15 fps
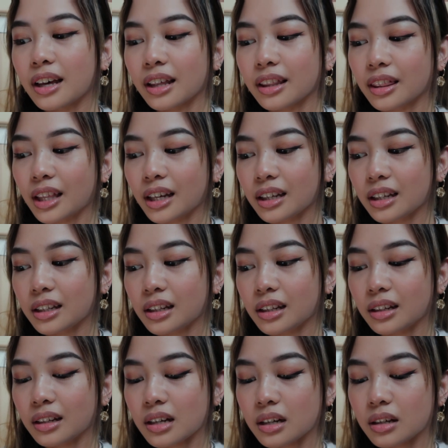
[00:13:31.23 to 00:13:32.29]
and
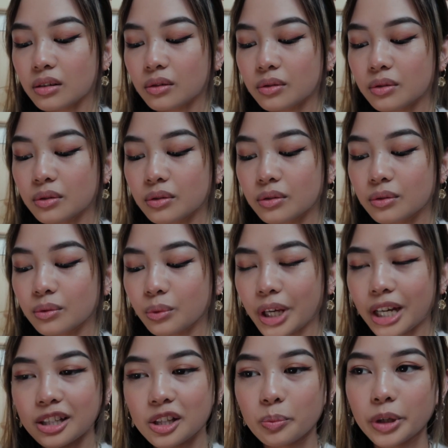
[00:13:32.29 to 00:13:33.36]
then
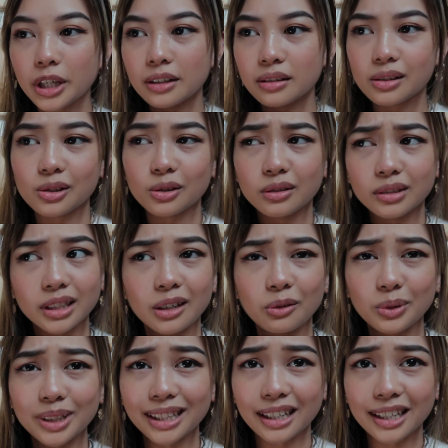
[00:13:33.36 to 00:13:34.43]
we had to pick a song
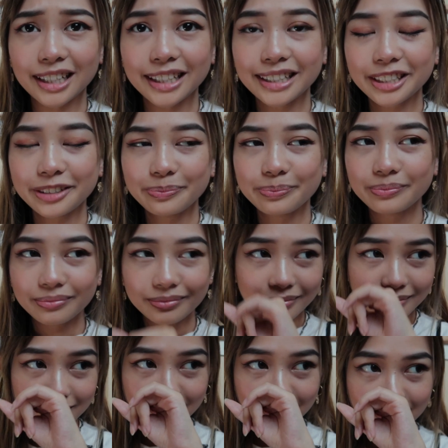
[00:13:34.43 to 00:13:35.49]
that we liked
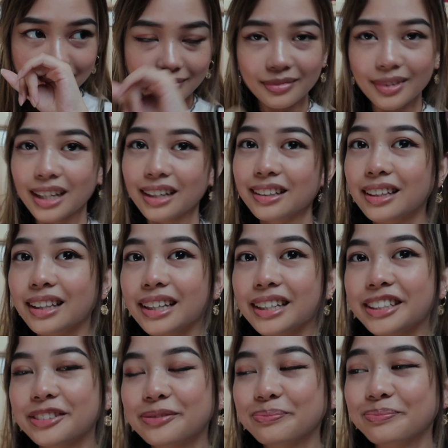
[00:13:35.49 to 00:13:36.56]
and
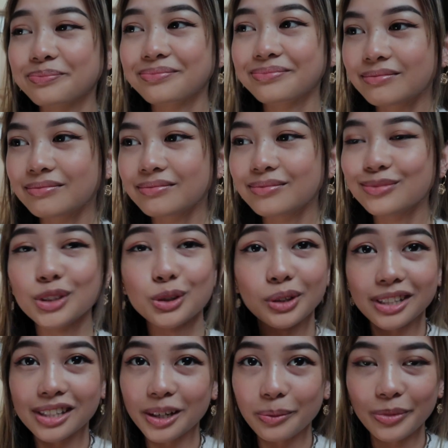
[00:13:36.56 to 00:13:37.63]
then
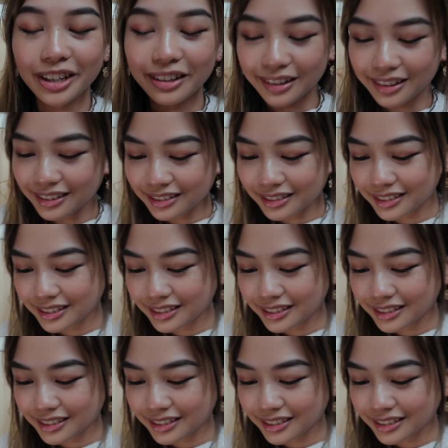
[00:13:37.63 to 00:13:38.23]
do the same thing.